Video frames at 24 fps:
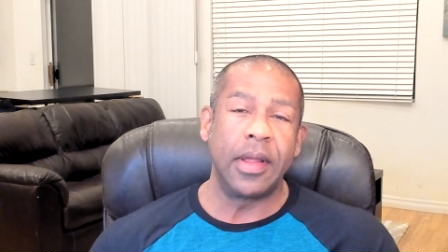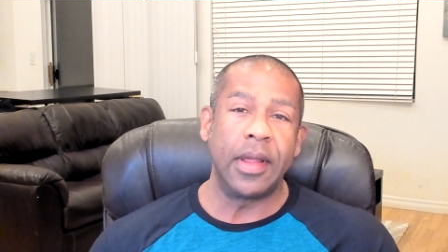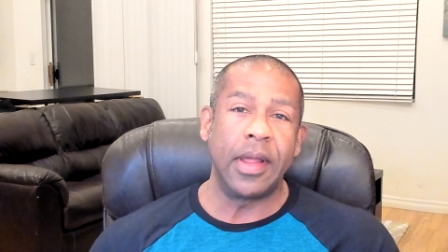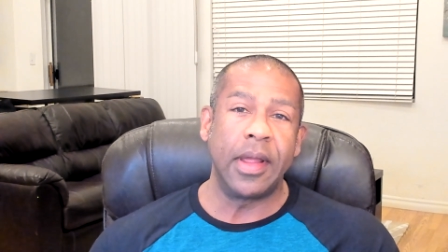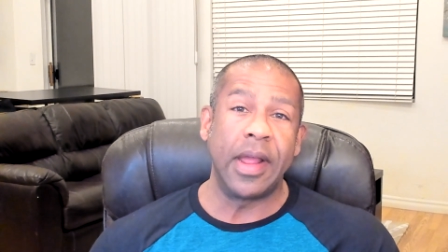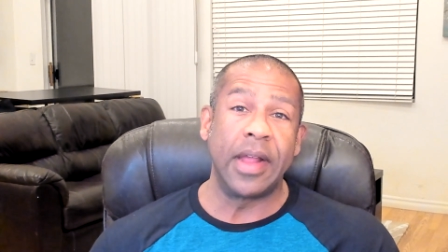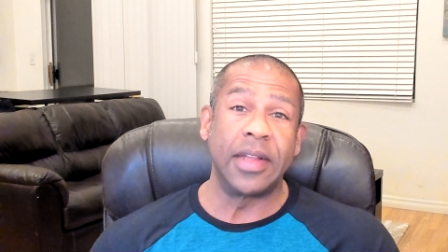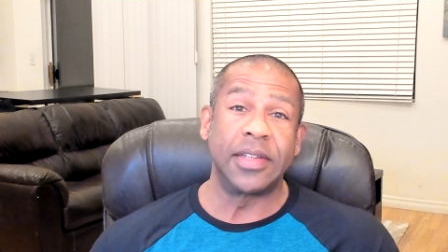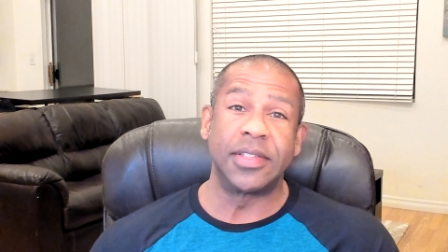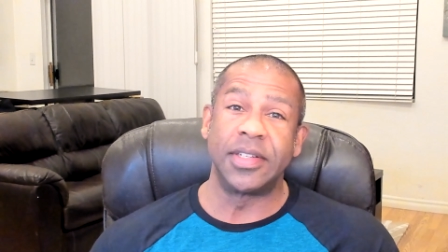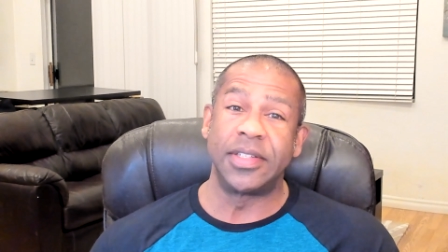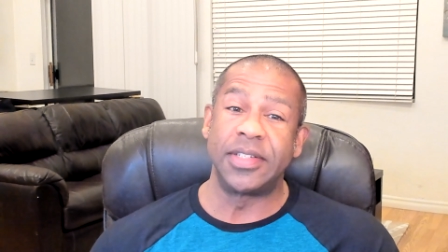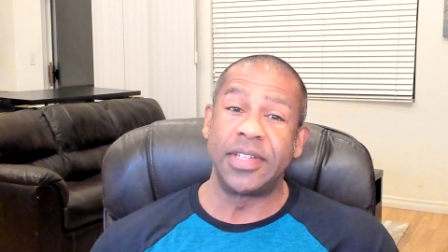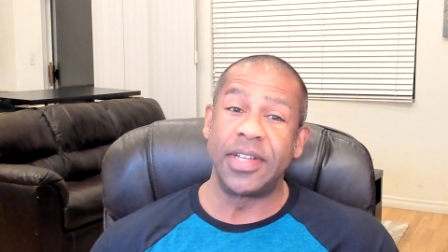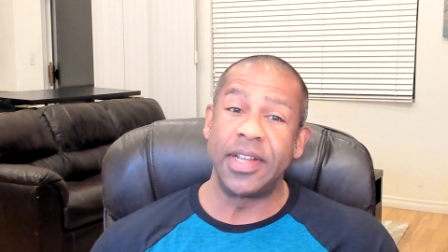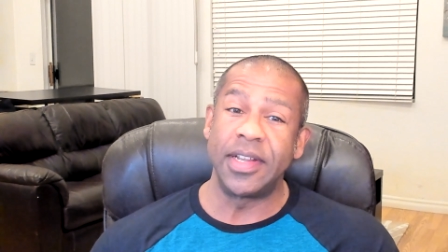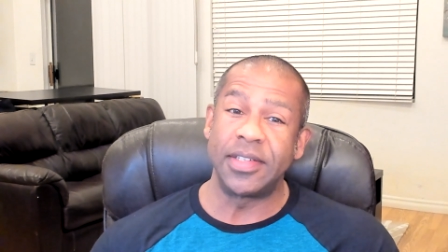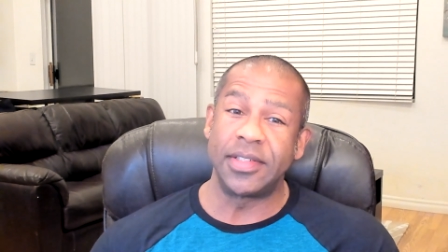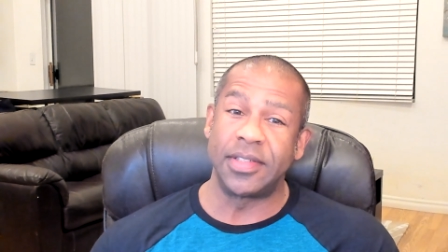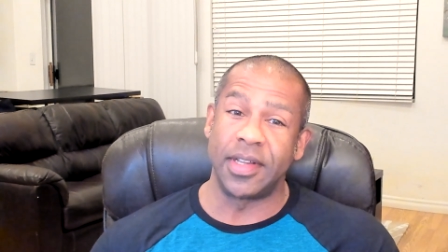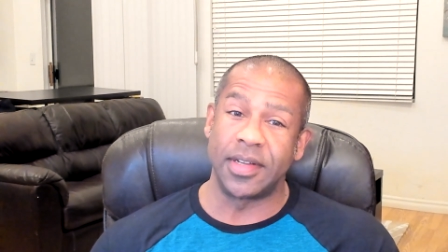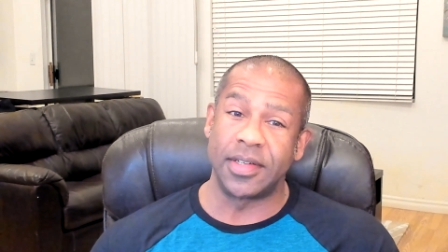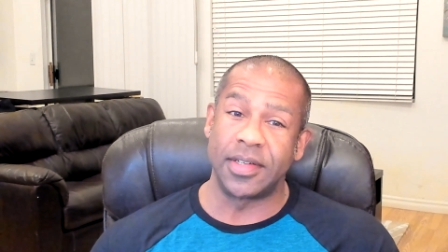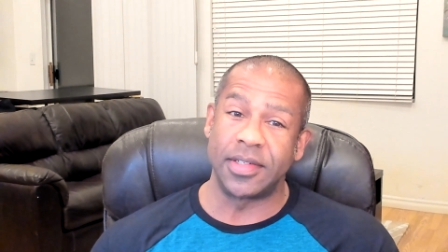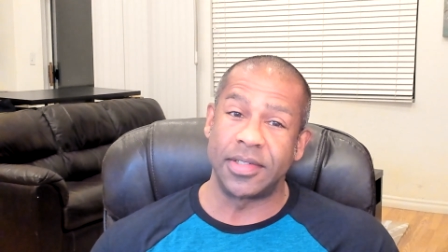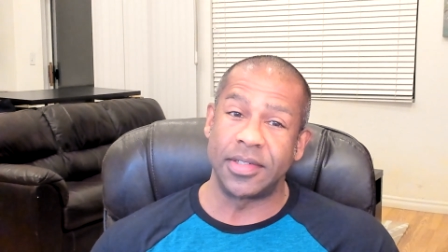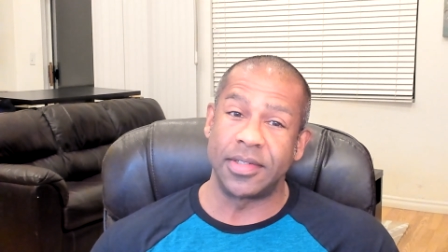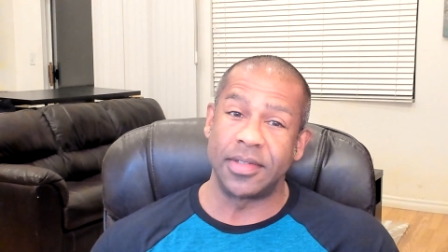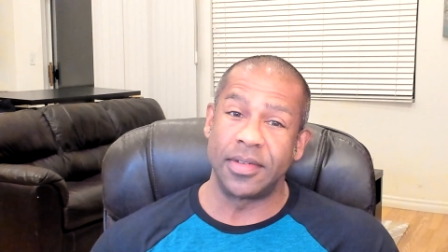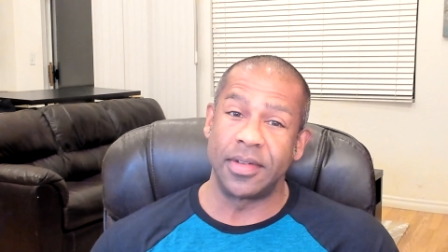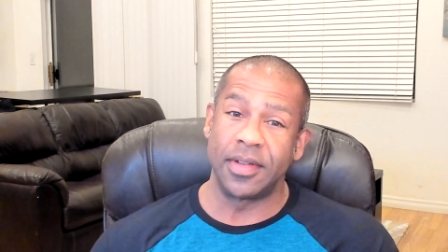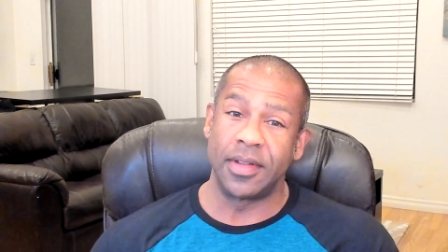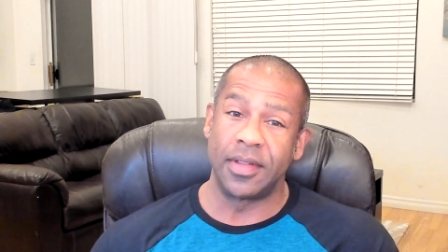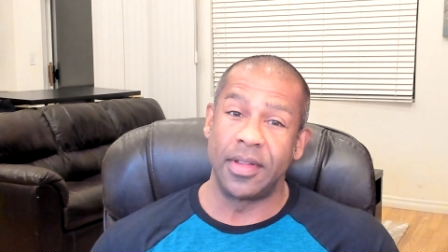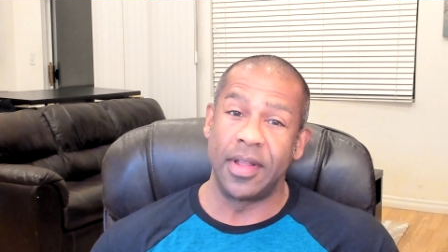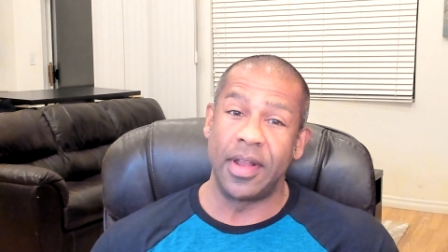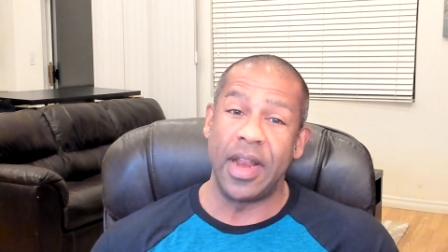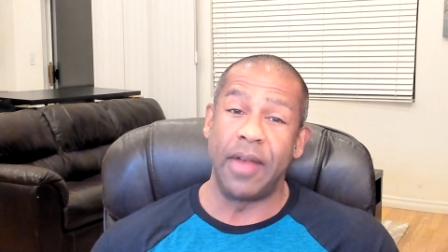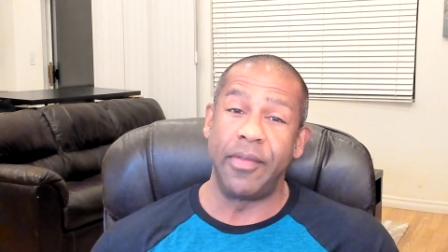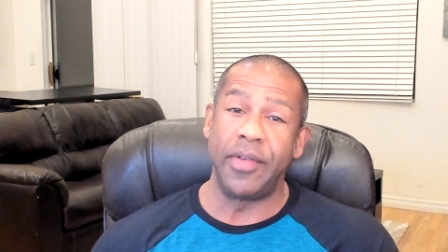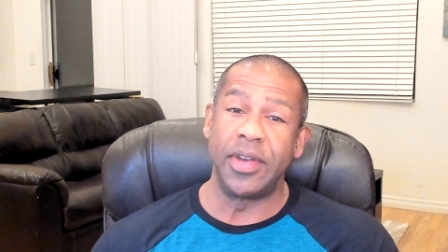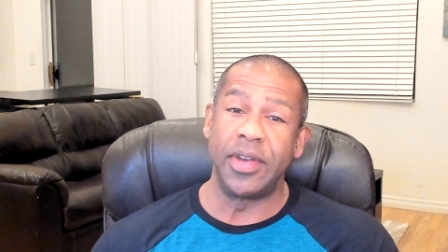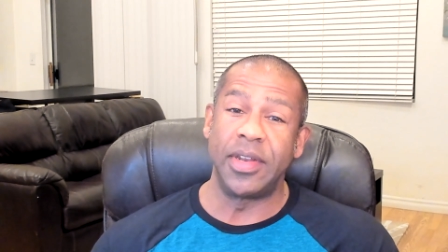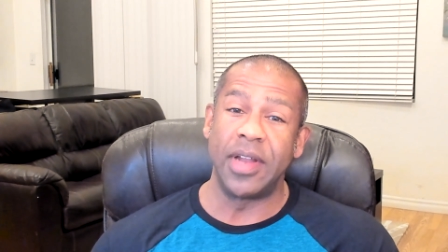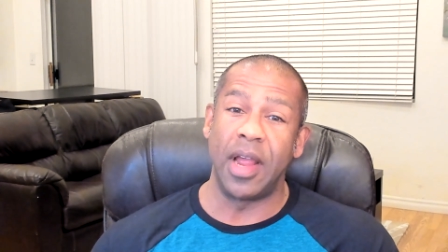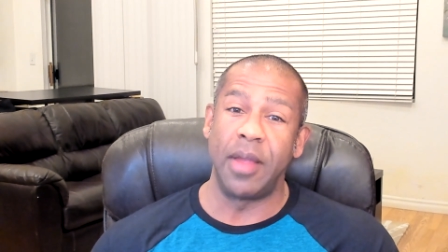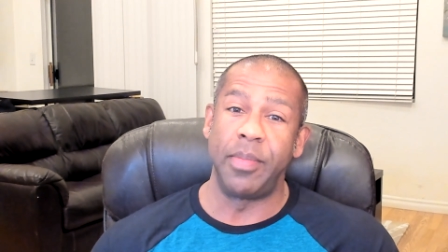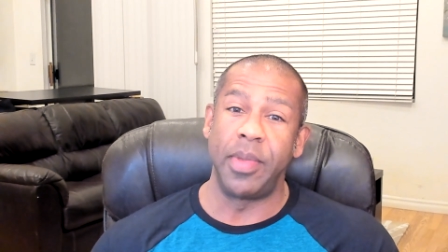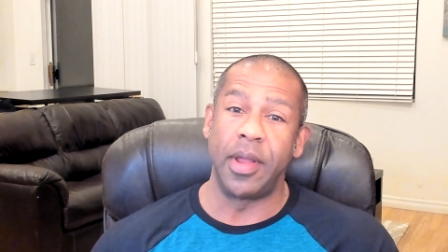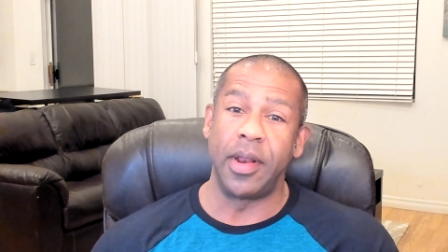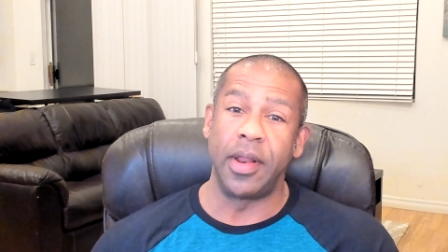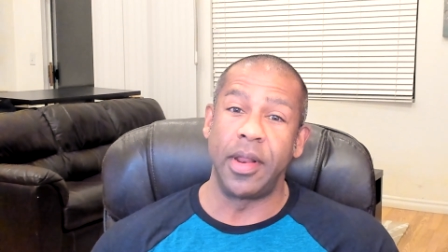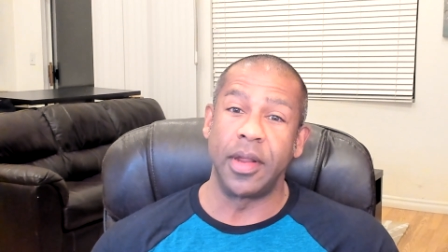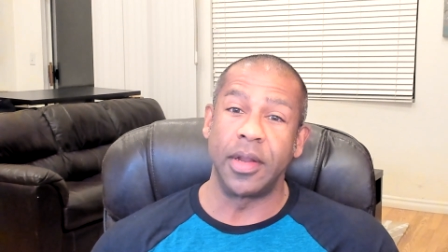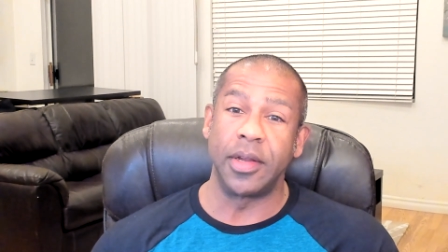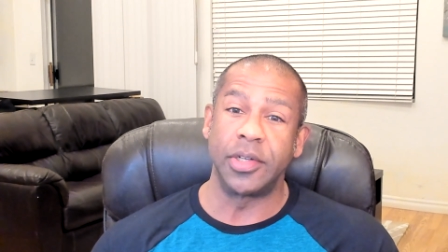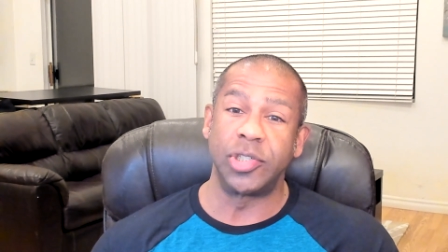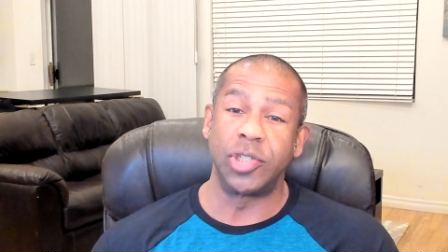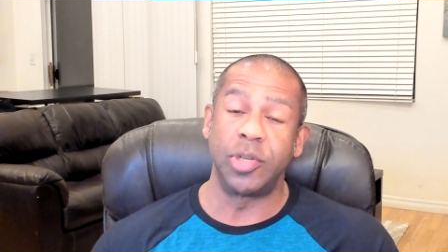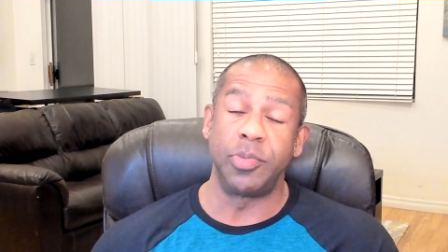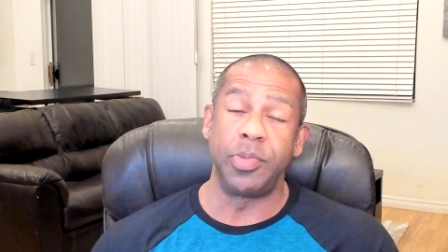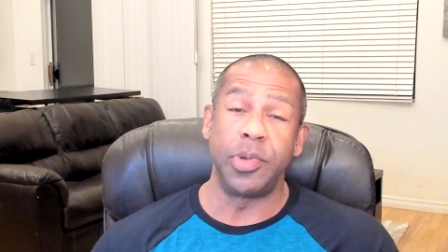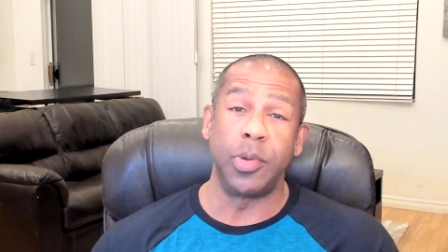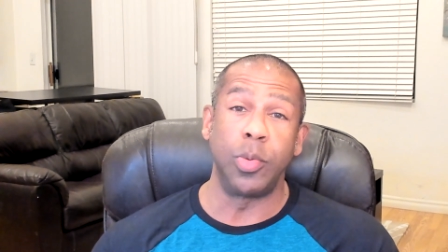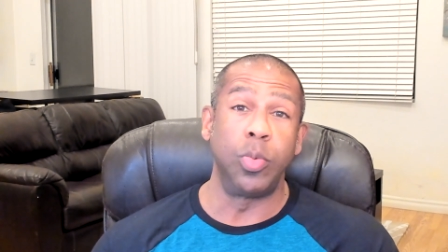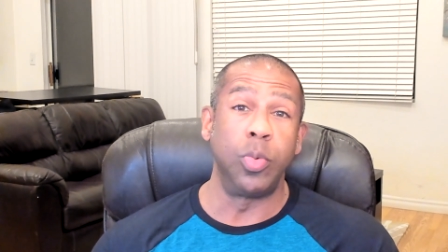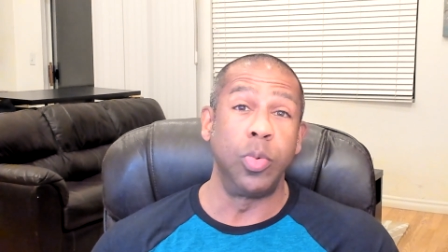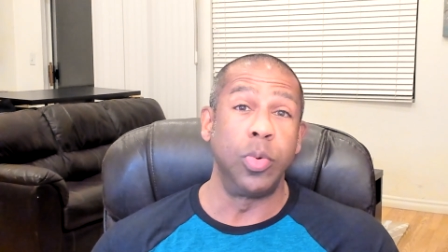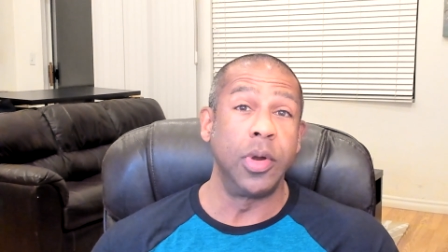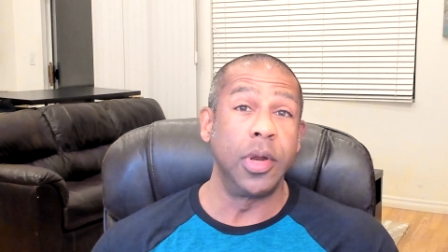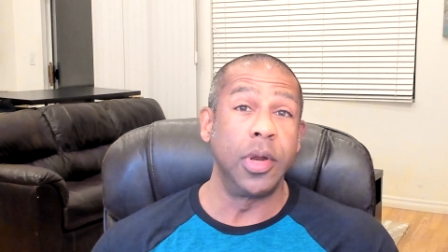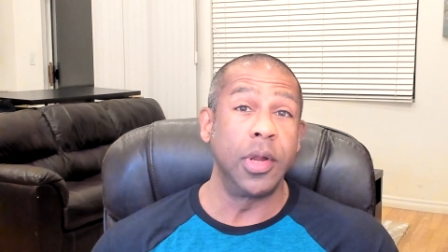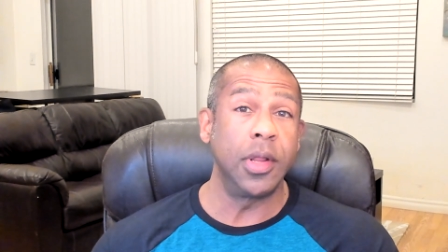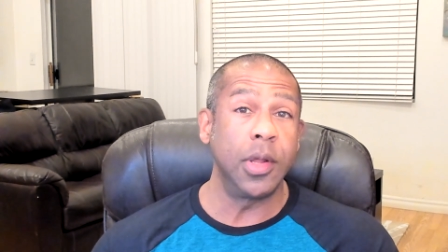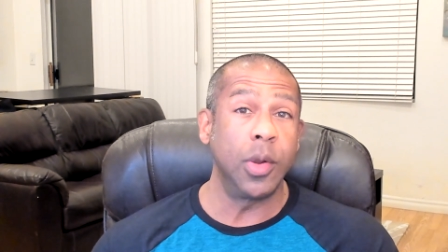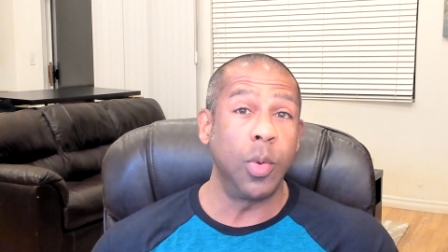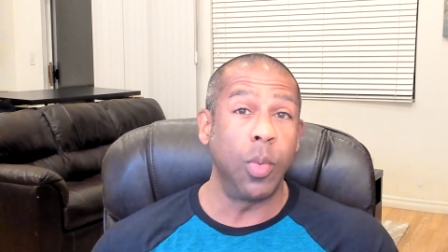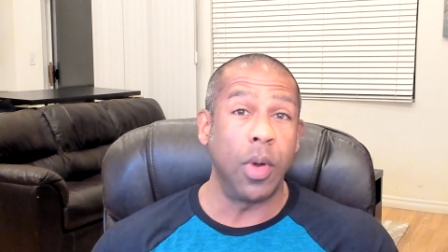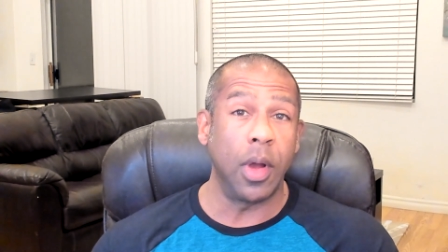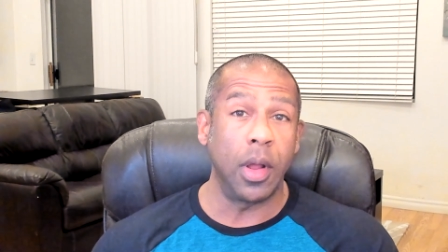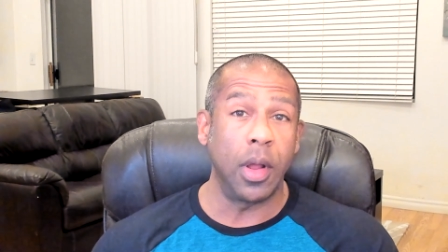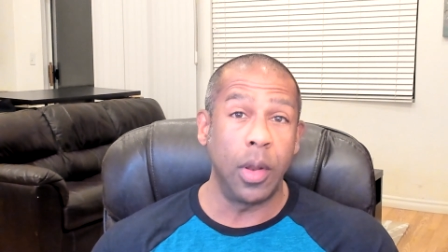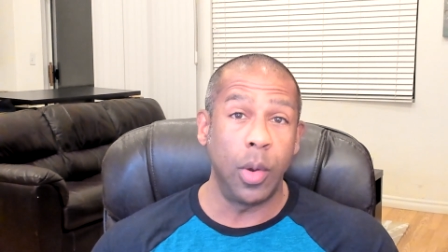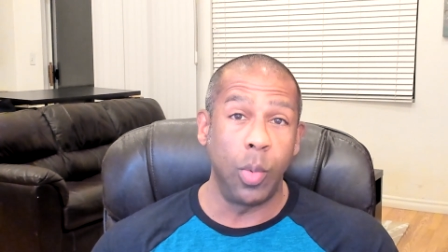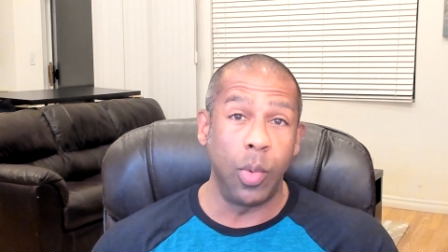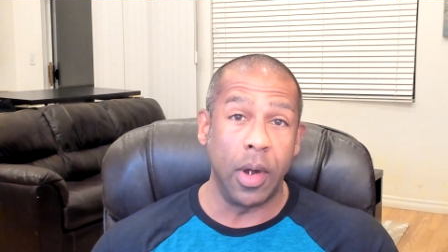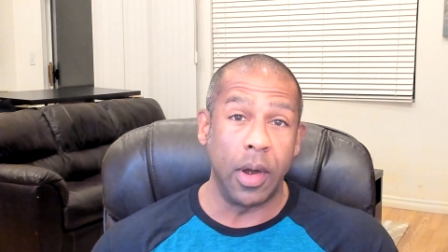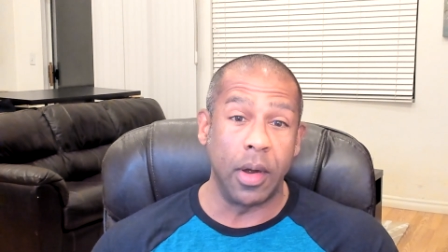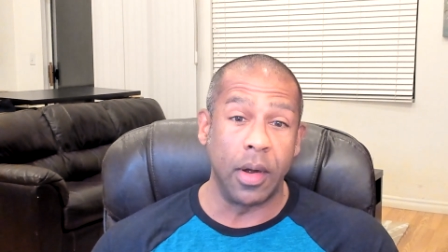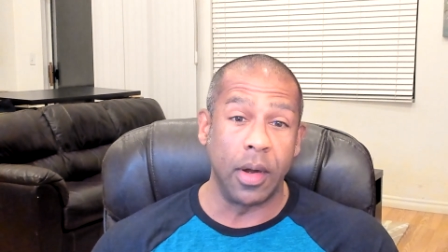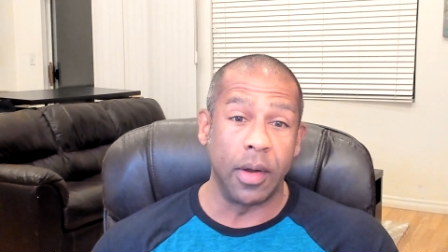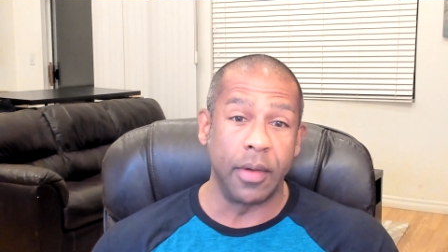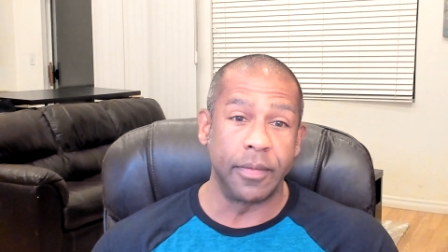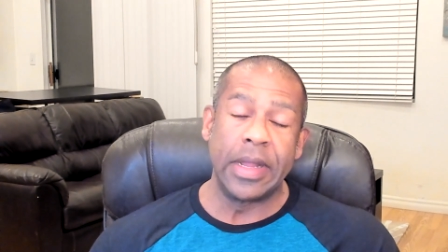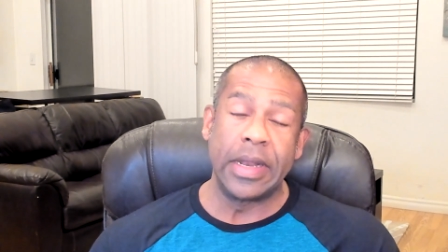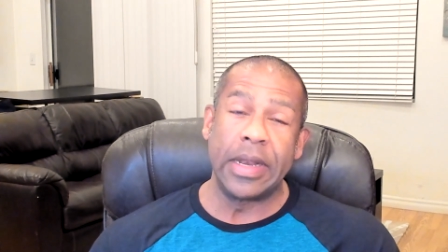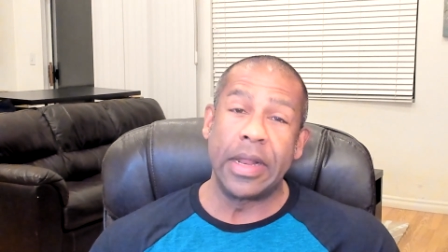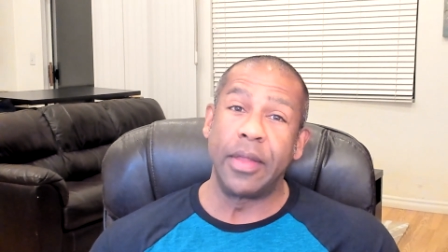and statistics that every diabetic should be really well aware of.